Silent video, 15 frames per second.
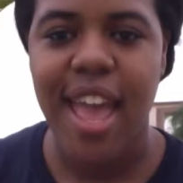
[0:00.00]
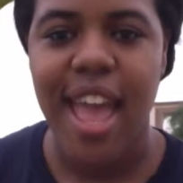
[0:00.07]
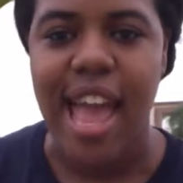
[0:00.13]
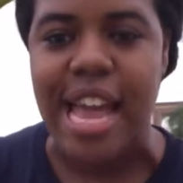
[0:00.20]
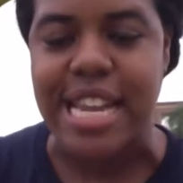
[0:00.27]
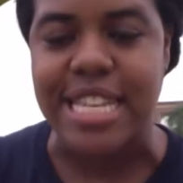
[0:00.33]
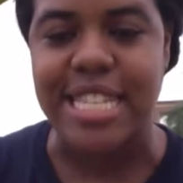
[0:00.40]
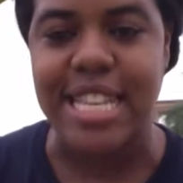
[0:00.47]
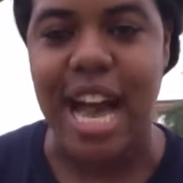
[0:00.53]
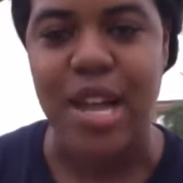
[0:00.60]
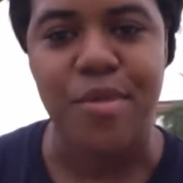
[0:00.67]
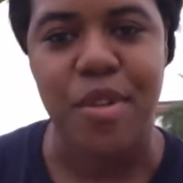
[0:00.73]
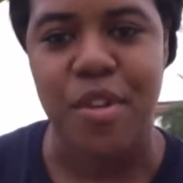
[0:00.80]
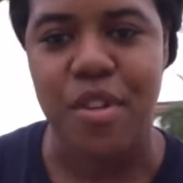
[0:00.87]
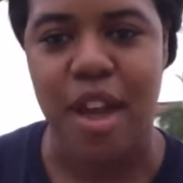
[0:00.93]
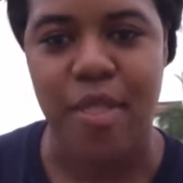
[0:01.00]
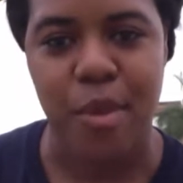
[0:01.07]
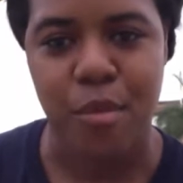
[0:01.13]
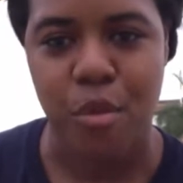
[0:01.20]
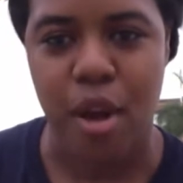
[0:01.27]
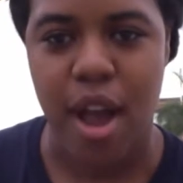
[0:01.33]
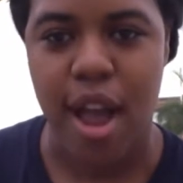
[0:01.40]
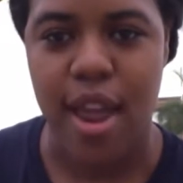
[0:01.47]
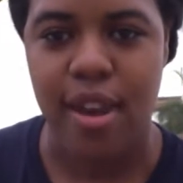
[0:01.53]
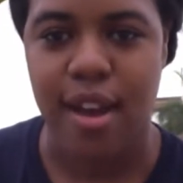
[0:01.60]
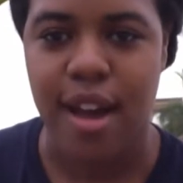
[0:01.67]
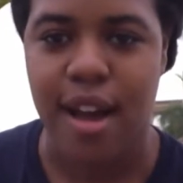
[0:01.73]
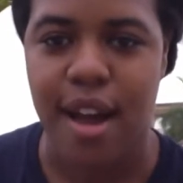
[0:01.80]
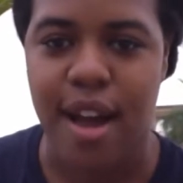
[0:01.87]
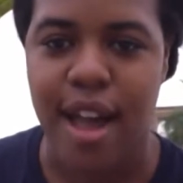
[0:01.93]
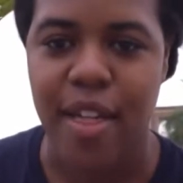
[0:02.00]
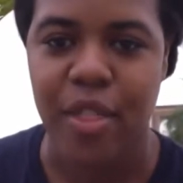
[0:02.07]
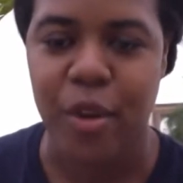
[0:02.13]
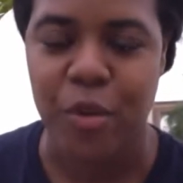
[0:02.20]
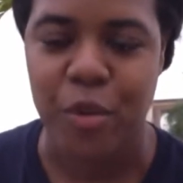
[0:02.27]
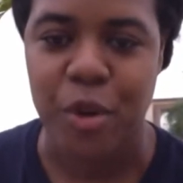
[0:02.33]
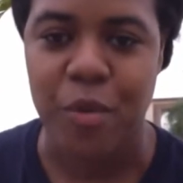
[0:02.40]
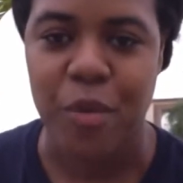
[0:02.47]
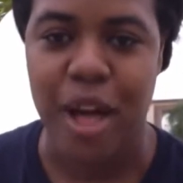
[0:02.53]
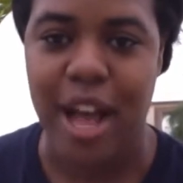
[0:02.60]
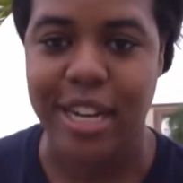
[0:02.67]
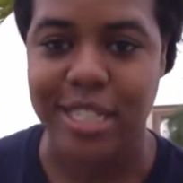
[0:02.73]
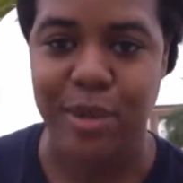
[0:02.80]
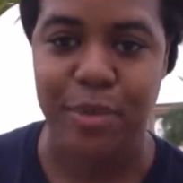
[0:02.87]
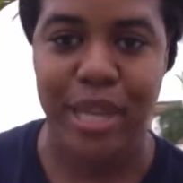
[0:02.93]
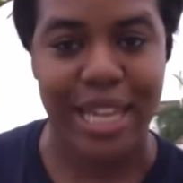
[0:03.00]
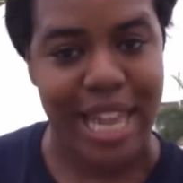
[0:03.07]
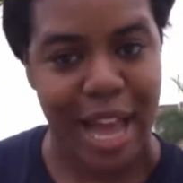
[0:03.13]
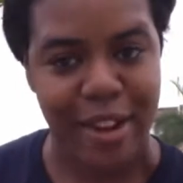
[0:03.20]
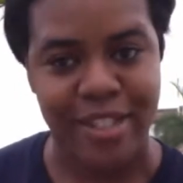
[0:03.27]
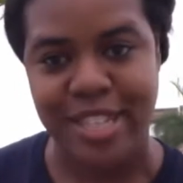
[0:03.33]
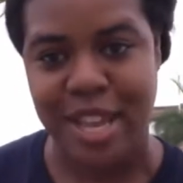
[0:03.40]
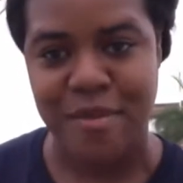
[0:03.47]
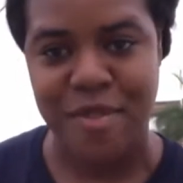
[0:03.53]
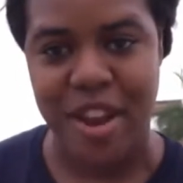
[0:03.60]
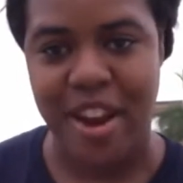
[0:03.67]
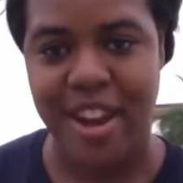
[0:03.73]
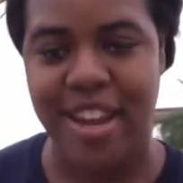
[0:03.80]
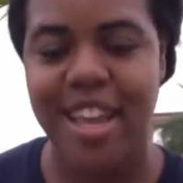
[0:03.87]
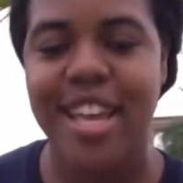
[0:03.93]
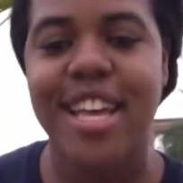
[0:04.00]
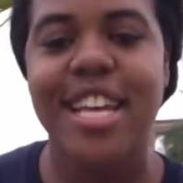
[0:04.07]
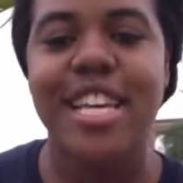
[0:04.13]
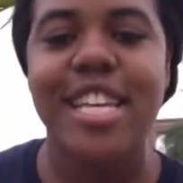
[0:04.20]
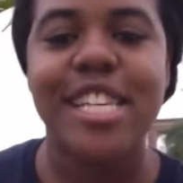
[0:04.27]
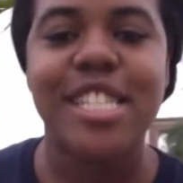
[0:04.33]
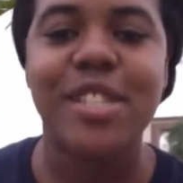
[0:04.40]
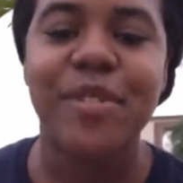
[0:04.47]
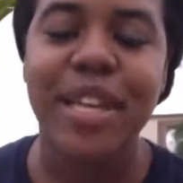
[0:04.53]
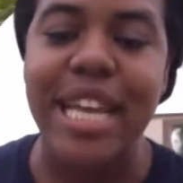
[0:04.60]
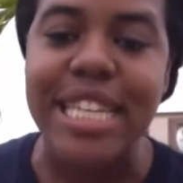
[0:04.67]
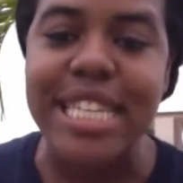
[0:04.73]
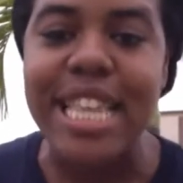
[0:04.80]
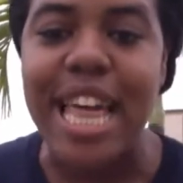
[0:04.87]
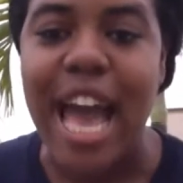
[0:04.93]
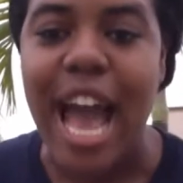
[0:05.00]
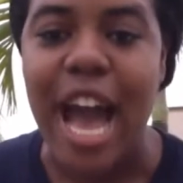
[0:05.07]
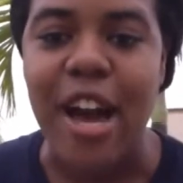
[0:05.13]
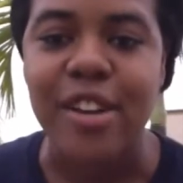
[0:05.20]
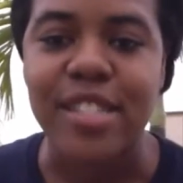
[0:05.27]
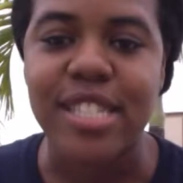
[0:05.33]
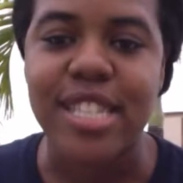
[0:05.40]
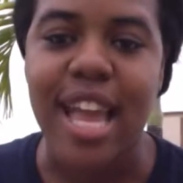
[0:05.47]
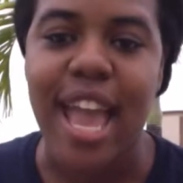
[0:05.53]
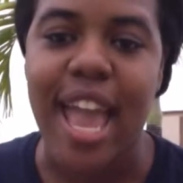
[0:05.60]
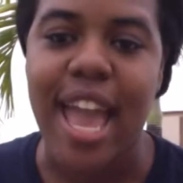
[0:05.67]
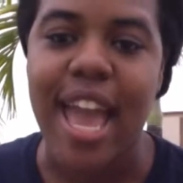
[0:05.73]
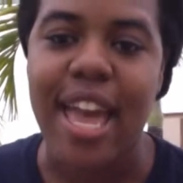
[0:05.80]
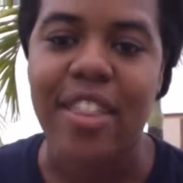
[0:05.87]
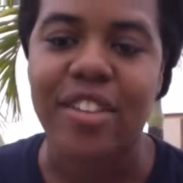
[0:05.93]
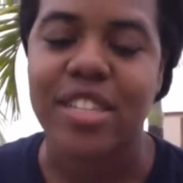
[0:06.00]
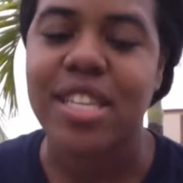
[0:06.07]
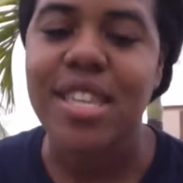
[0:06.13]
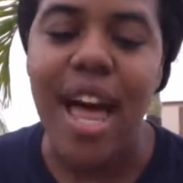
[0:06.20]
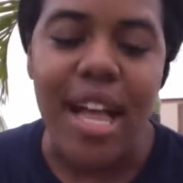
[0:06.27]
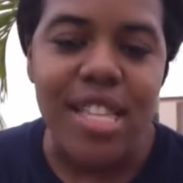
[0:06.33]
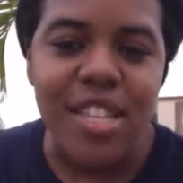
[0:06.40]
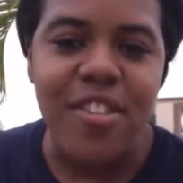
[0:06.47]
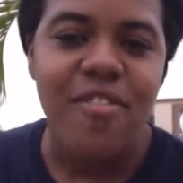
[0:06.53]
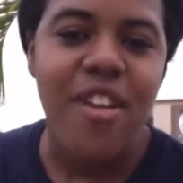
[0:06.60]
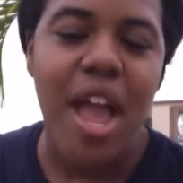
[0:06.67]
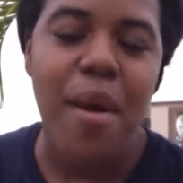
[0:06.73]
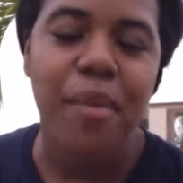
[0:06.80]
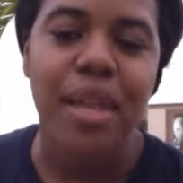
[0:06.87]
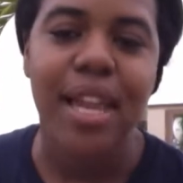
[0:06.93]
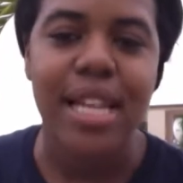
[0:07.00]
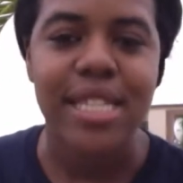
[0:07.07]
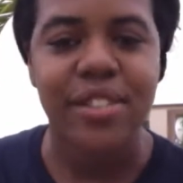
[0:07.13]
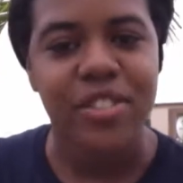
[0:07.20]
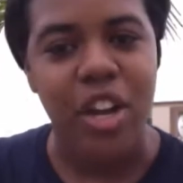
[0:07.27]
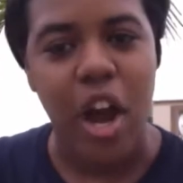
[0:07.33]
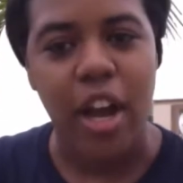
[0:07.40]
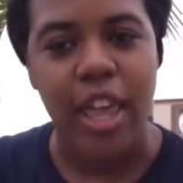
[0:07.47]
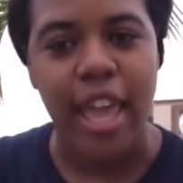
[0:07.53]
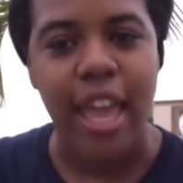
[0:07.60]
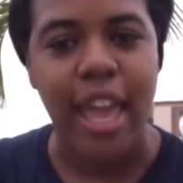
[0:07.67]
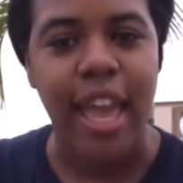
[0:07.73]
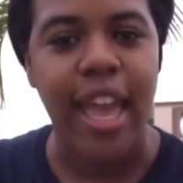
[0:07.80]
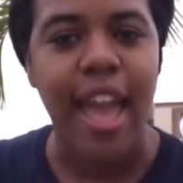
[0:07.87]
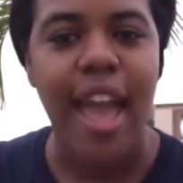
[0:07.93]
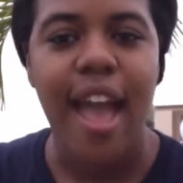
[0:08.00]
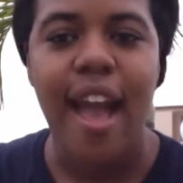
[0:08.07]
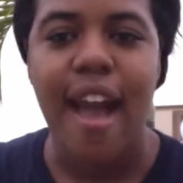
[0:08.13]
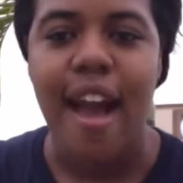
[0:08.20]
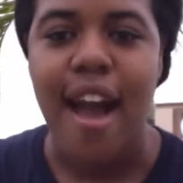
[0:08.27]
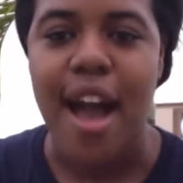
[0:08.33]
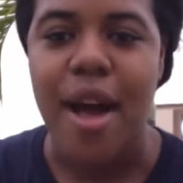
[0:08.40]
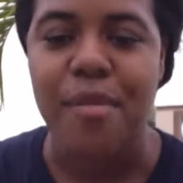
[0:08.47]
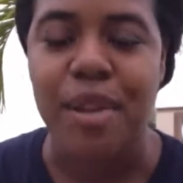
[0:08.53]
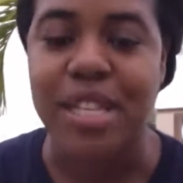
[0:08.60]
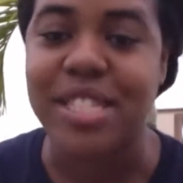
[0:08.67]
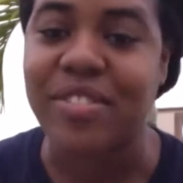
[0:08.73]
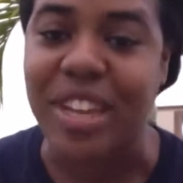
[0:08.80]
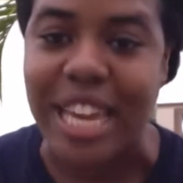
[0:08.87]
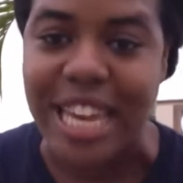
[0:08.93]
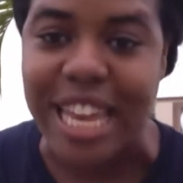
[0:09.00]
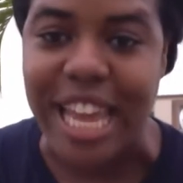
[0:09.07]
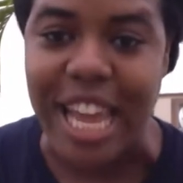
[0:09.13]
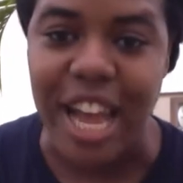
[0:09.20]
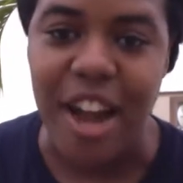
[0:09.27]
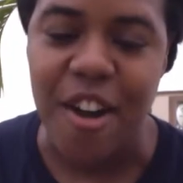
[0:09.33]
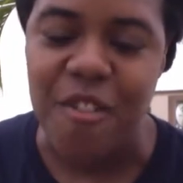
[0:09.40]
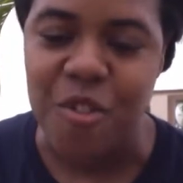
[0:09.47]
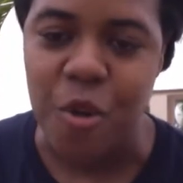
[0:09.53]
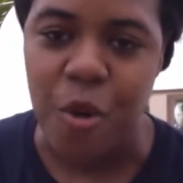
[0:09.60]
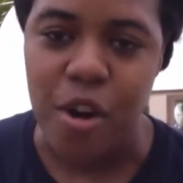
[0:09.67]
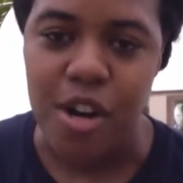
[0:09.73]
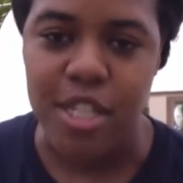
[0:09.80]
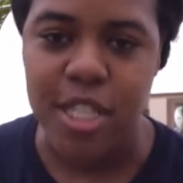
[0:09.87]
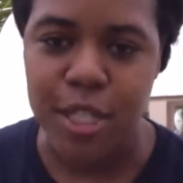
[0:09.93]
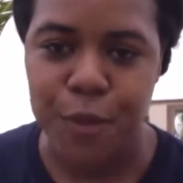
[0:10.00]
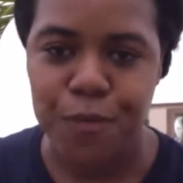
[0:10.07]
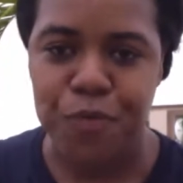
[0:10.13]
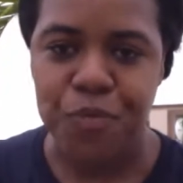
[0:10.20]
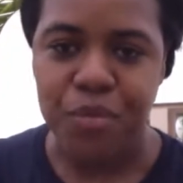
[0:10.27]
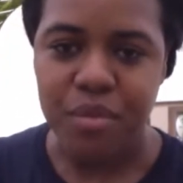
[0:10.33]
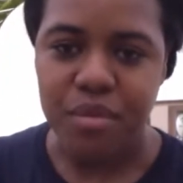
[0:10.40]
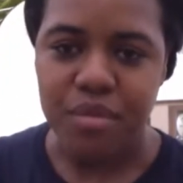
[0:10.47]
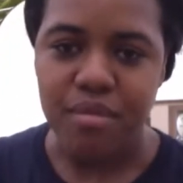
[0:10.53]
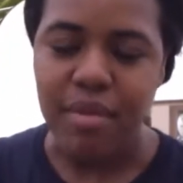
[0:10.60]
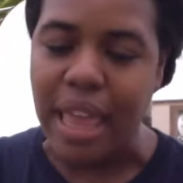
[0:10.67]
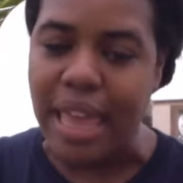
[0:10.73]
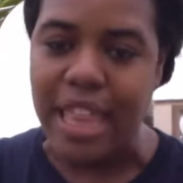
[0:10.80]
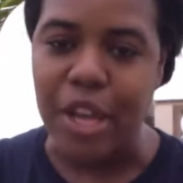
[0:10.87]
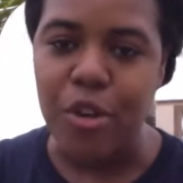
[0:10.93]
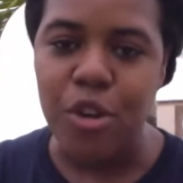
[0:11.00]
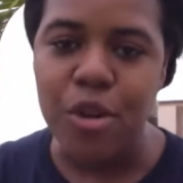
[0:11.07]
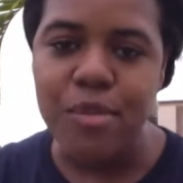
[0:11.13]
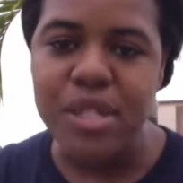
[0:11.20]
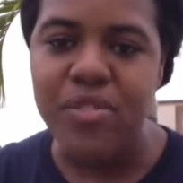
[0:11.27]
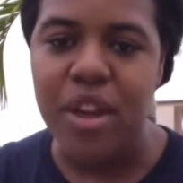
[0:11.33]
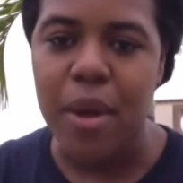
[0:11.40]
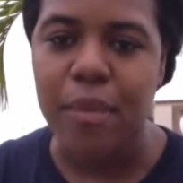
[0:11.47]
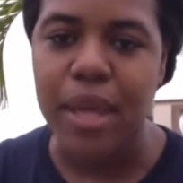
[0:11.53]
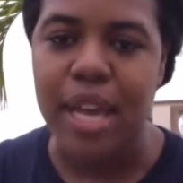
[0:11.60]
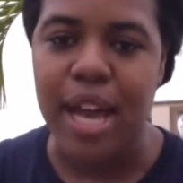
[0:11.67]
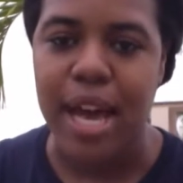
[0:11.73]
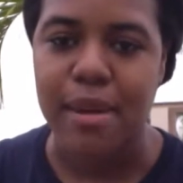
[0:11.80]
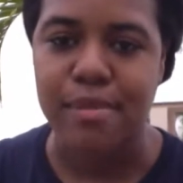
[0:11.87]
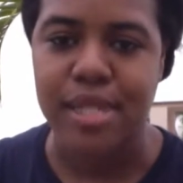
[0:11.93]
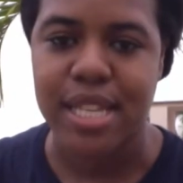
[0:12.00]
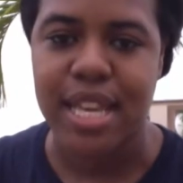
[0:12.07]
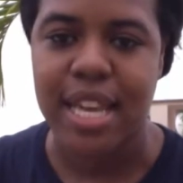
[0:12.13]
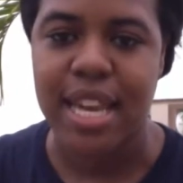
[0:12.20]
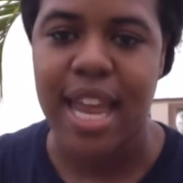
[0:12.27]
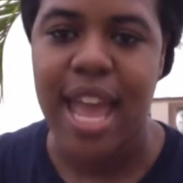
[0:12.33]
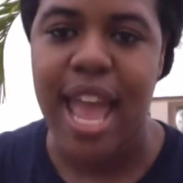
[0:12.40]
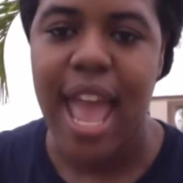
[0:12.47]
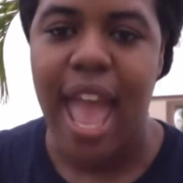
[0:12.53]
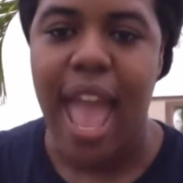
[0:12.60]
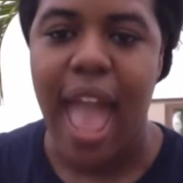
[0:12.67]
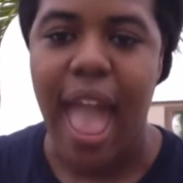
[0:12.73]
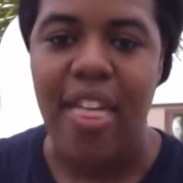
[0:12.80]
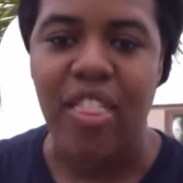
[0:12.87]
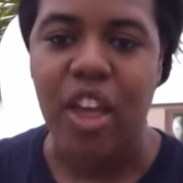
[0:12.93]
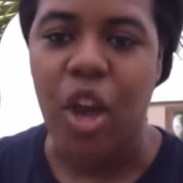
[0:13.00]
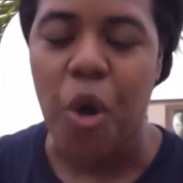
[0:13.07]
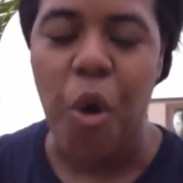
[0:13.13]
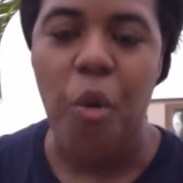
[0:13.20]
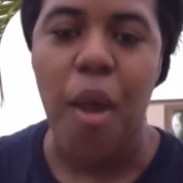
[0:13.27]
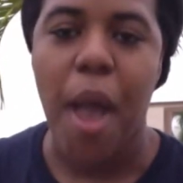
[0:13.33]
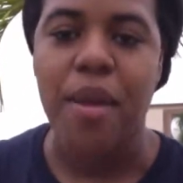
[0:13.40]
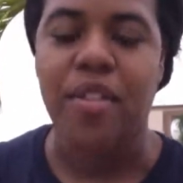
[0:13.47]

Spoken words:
and decide whether or not the bride and the groom will actually be allowed to get married. So we get to the house and there's lots of family, lots of talking, lots of eating, of course. And the groom's family comes in and they go around